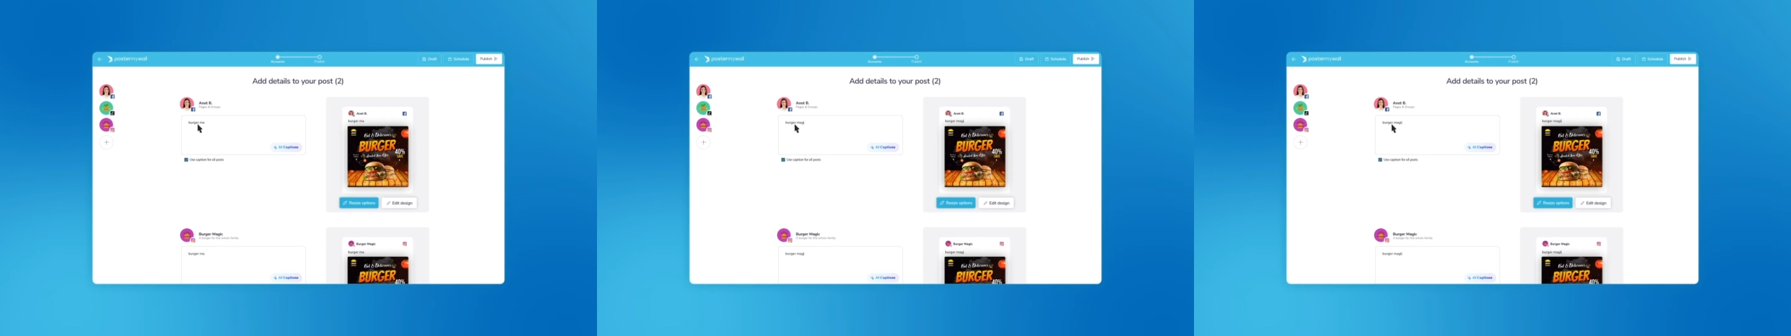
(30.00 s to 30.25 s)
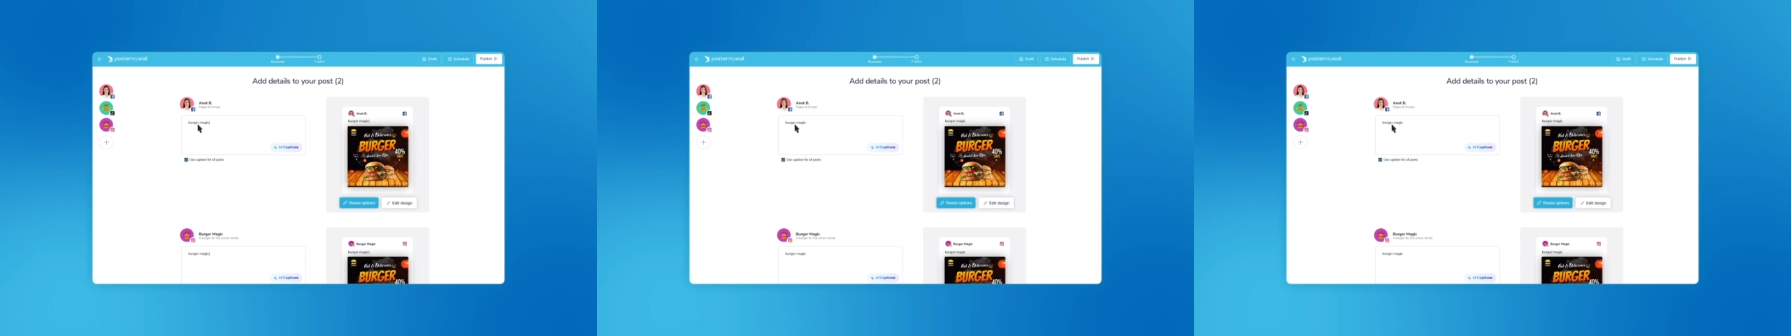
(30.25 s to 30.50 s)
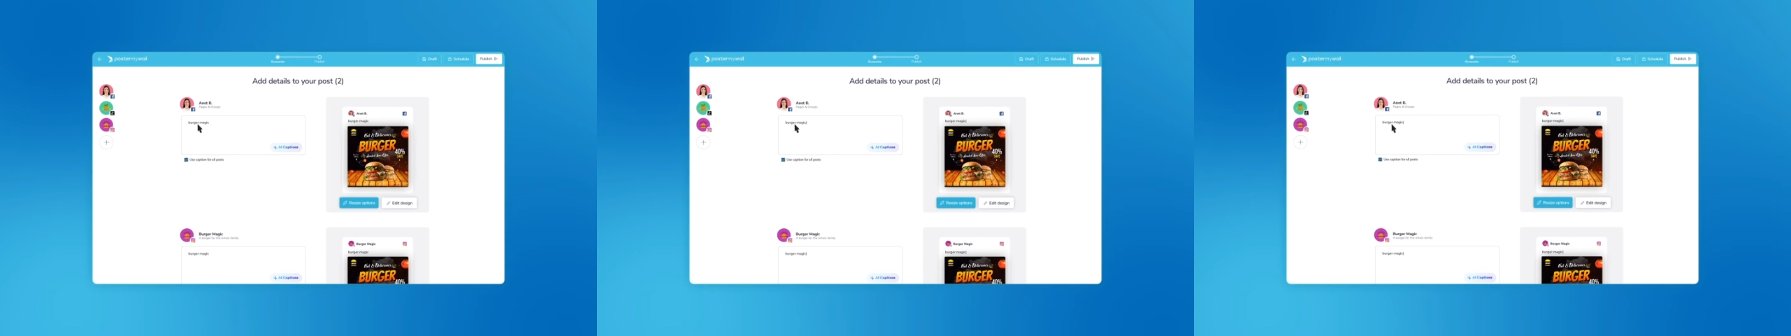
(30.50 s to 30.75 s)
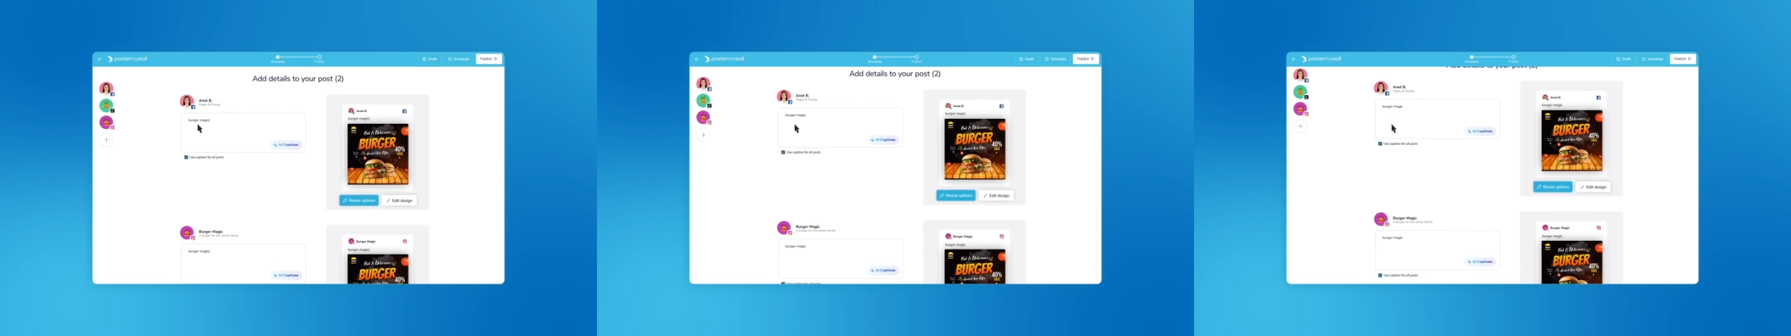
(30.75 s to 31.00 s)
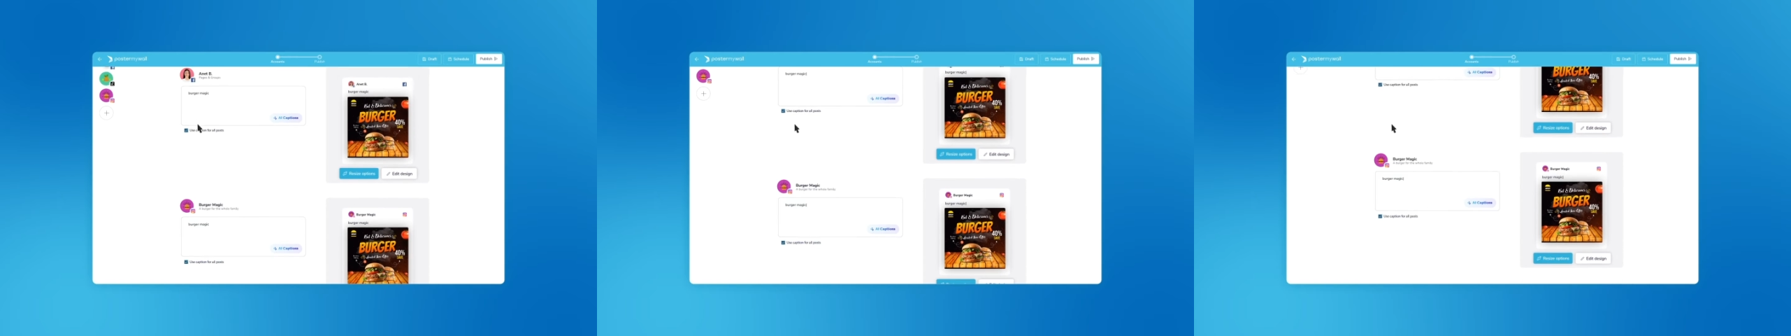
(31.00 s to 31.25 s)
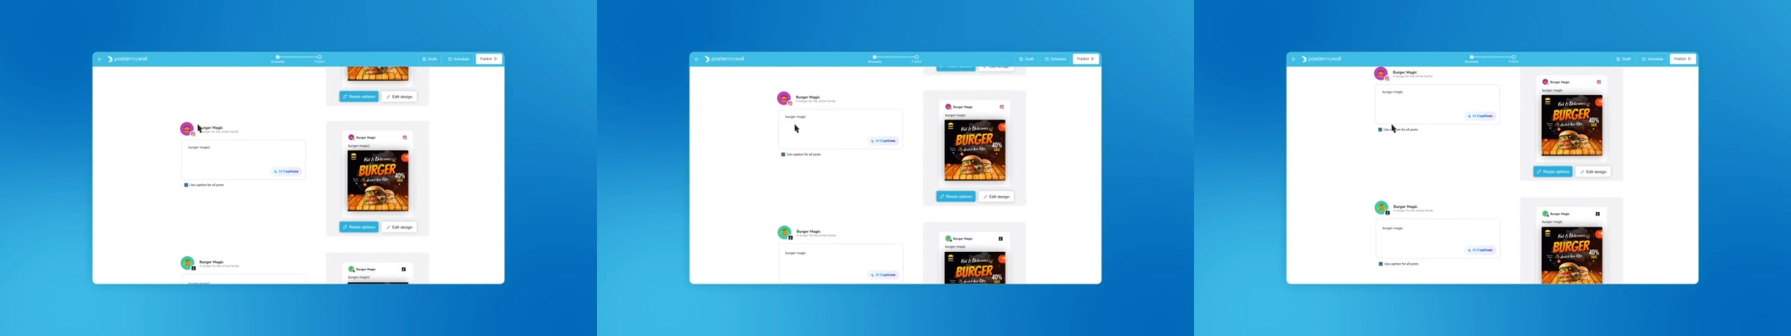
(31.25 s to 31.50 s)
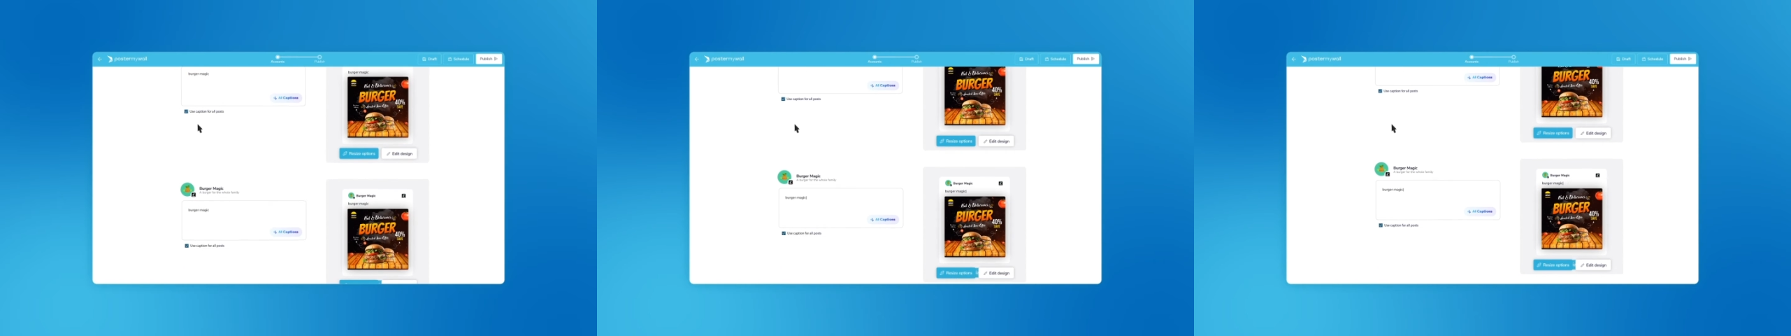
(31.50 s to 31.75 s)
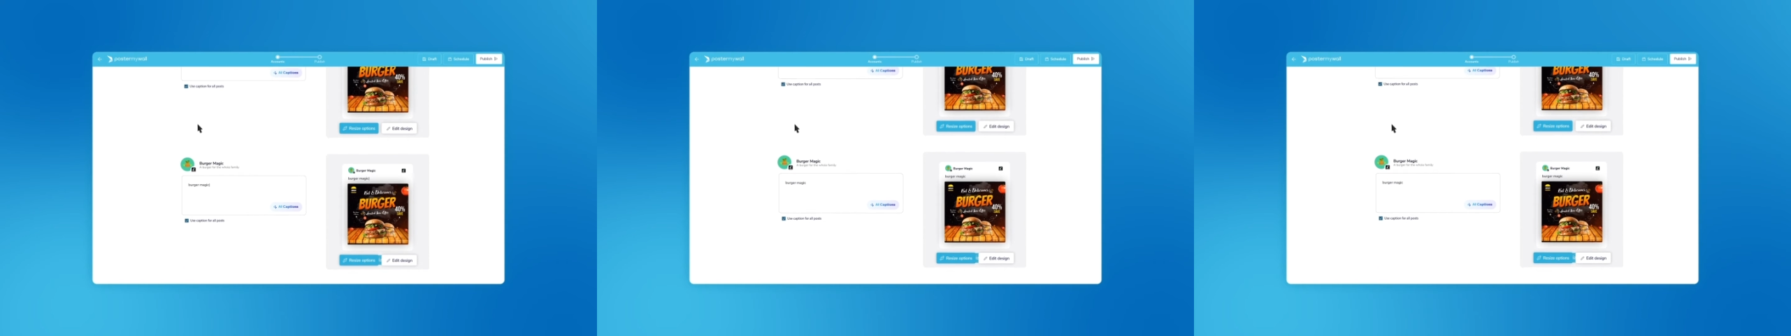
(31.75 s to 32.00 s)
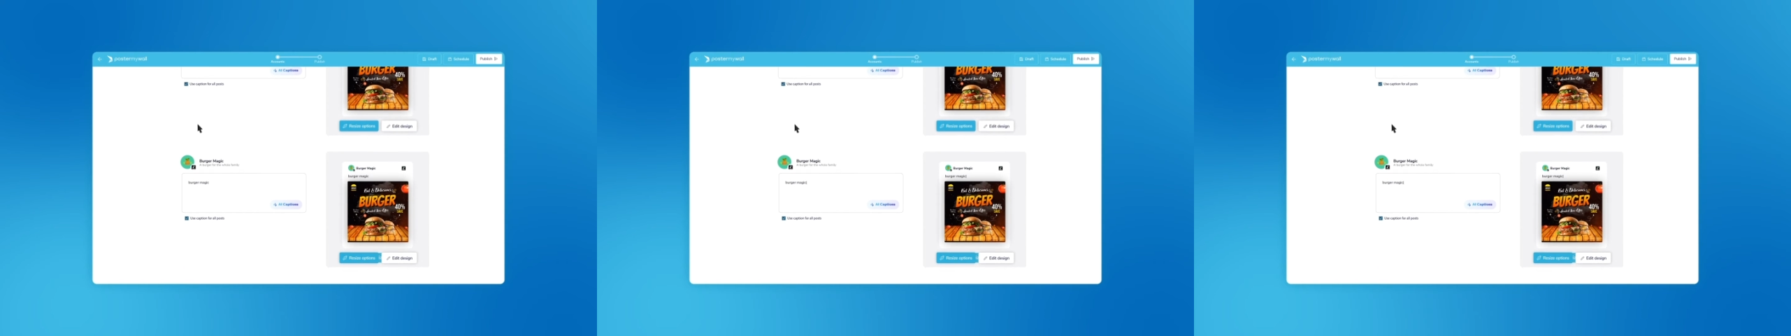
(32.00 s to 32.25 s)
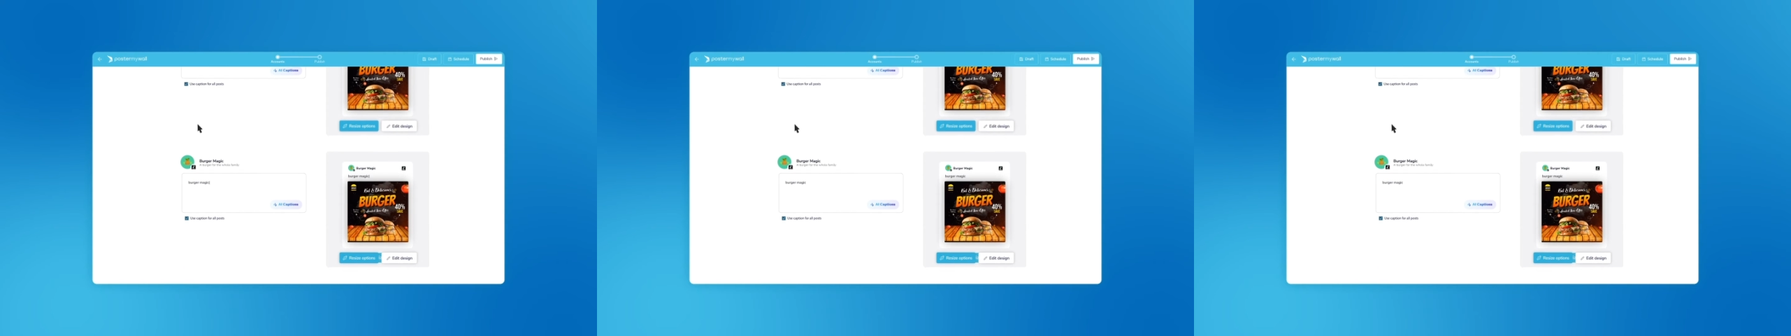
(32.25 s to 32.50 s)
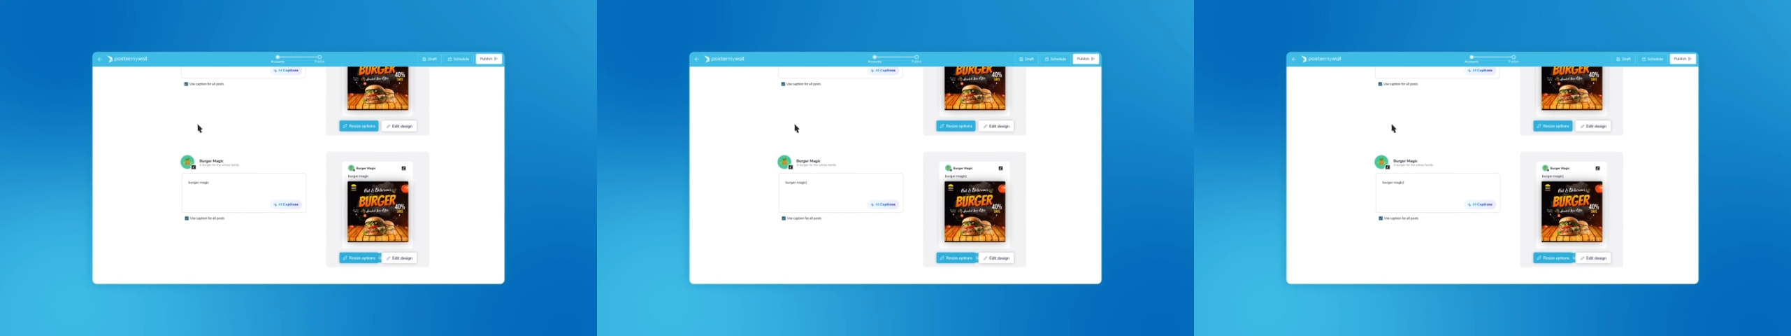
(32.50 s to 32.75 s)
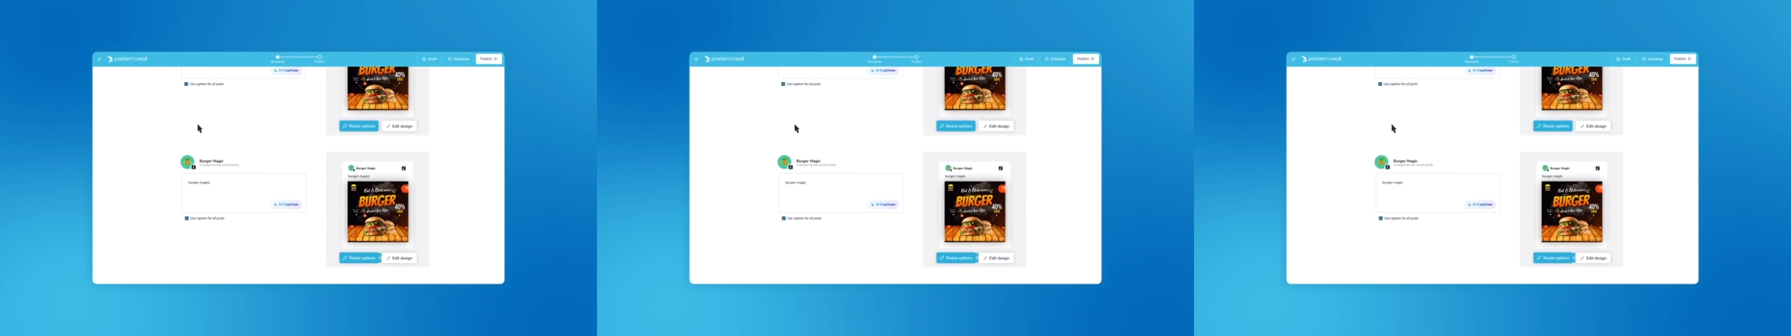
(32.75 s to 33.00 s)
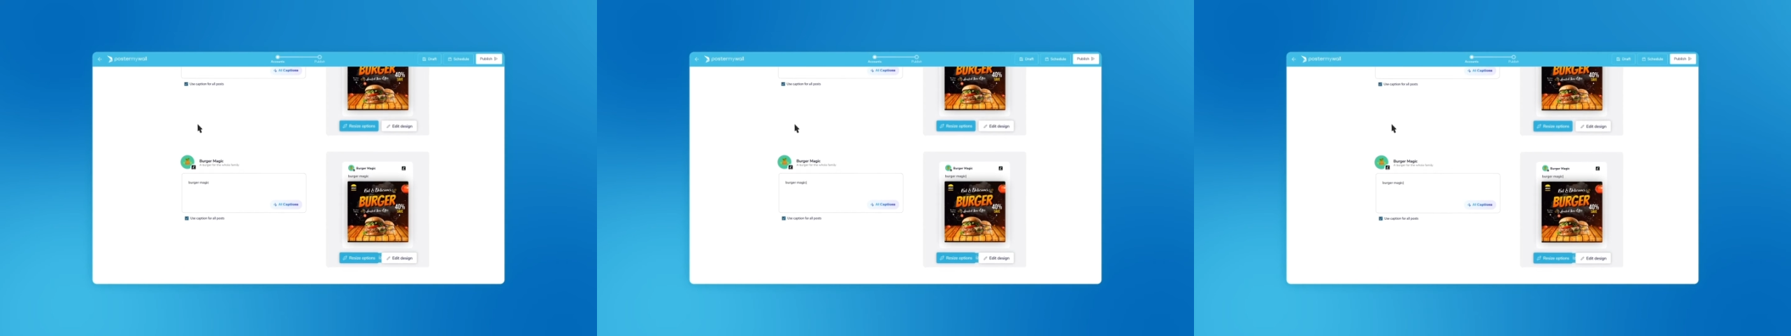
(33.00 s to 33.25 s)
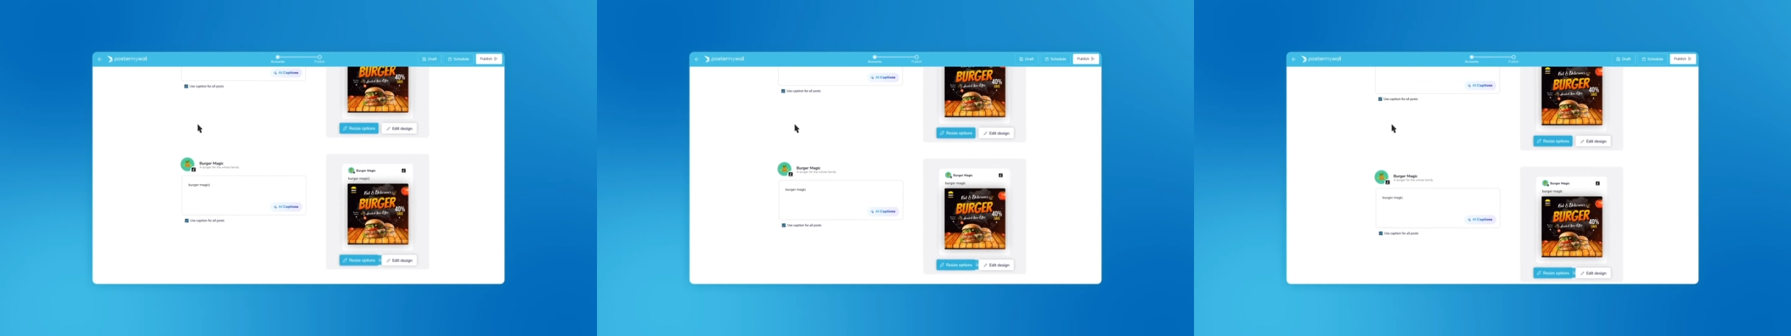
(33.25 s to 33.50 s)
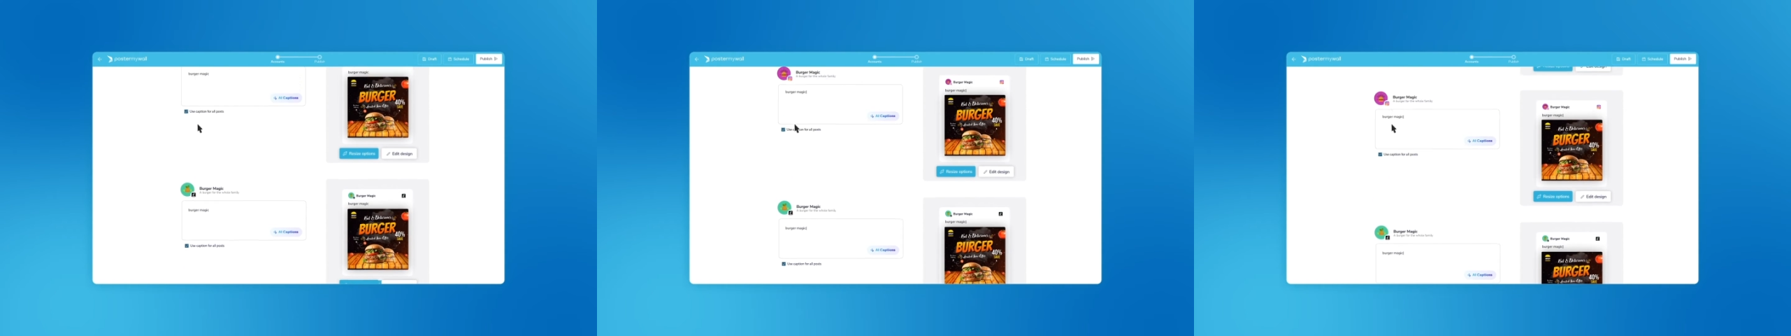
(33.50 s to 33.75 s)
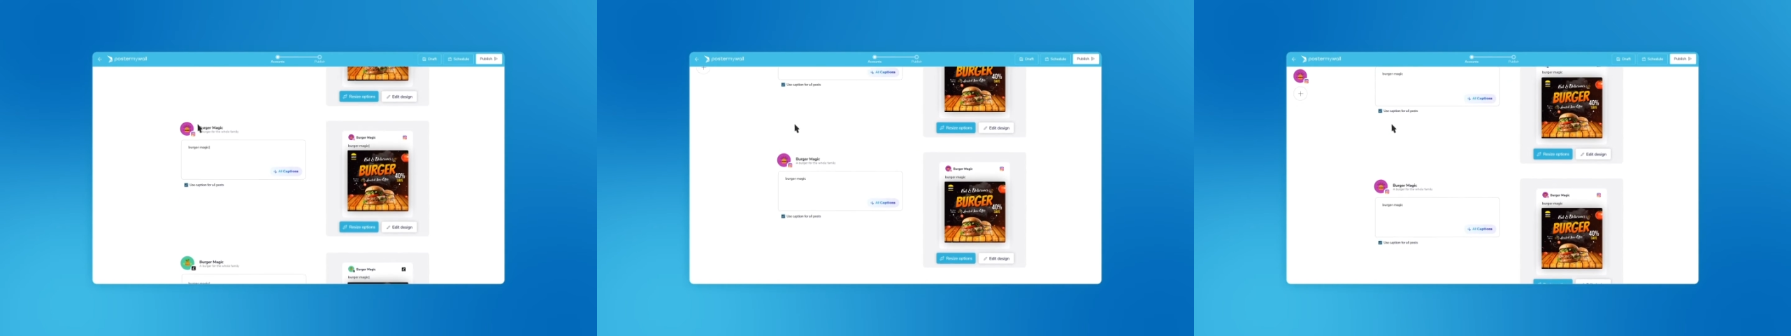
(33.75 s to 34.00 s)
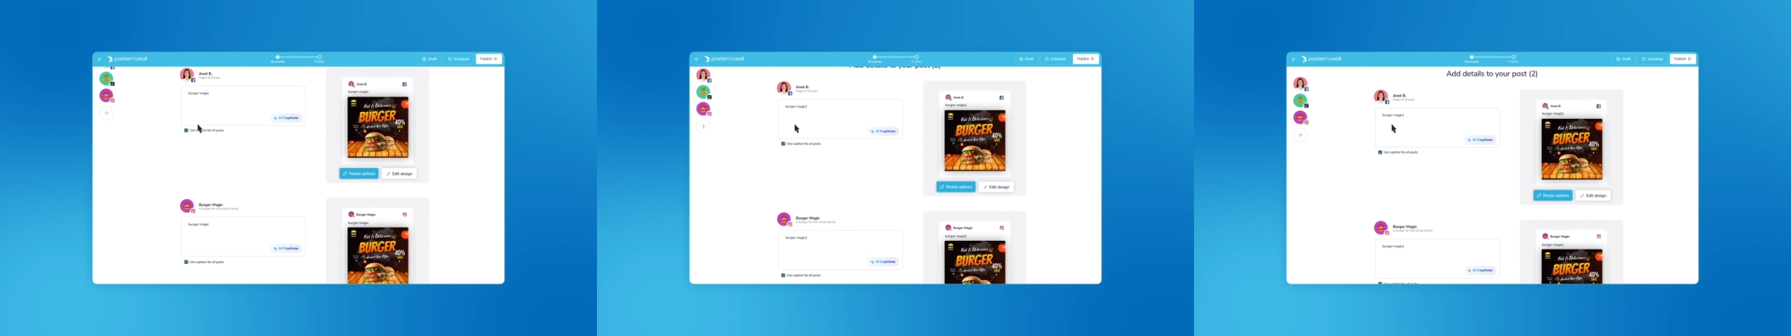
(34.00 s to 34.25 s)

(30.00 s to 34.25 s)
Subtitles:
No face is visible, so there are no lips to read.